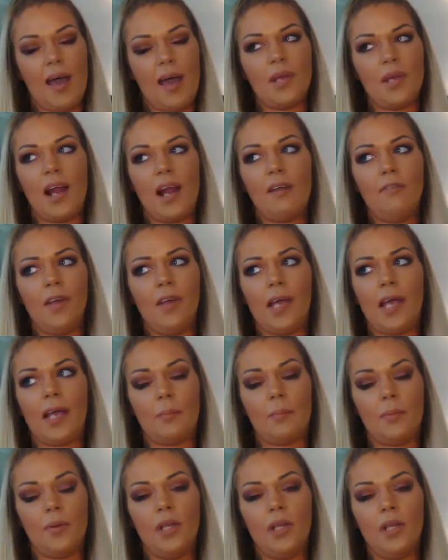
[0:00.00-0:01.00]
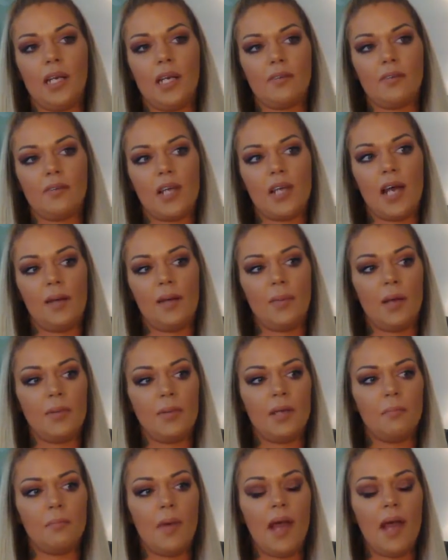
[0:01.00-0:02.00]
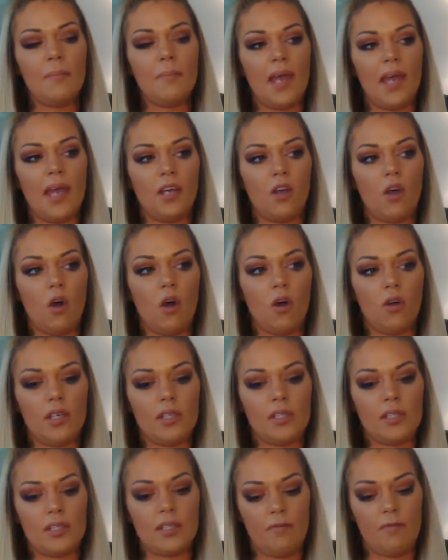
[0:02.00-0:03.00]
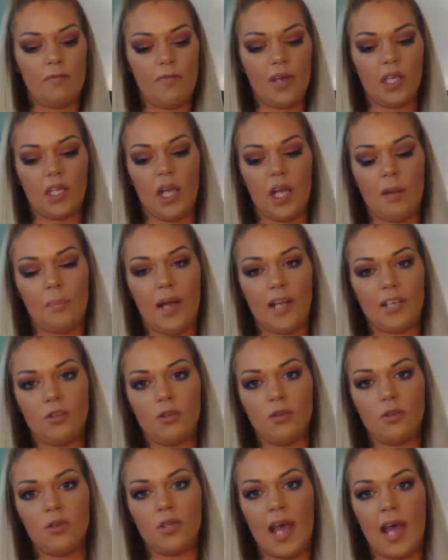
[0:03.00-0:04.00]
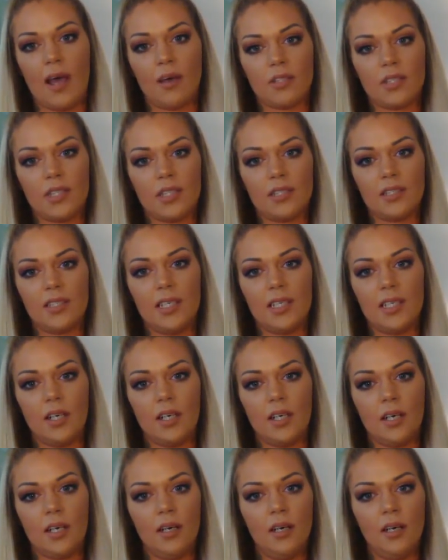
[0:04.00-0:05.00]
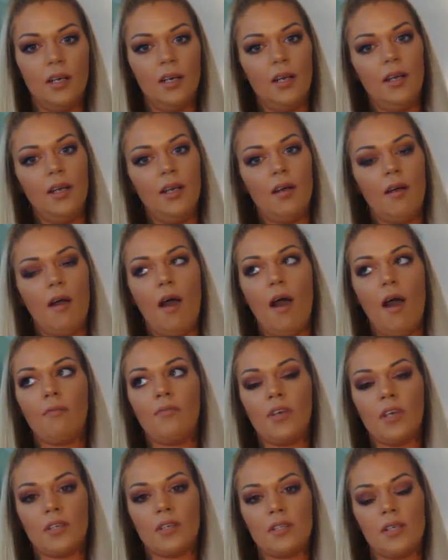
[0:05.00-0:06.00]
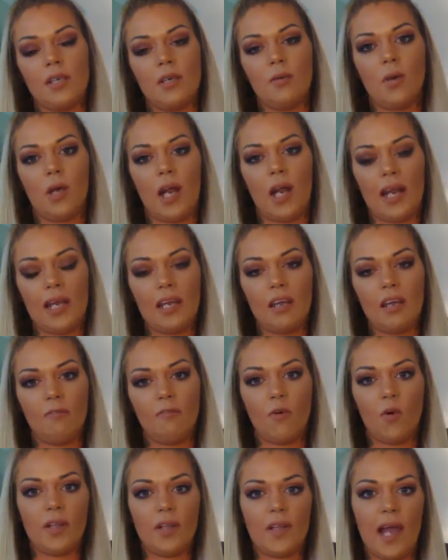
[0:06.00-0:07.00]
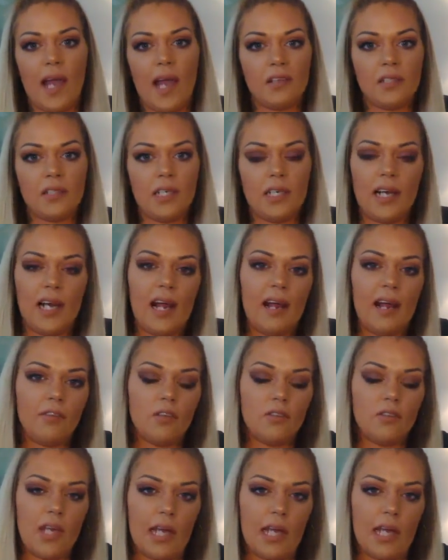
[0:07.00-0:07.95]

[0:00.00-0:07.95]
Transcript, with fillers: I mean, I feel like I got plenty of time. I mean, my main goal is to fill up my 2000 tier obviously when I hit 4,000 and have those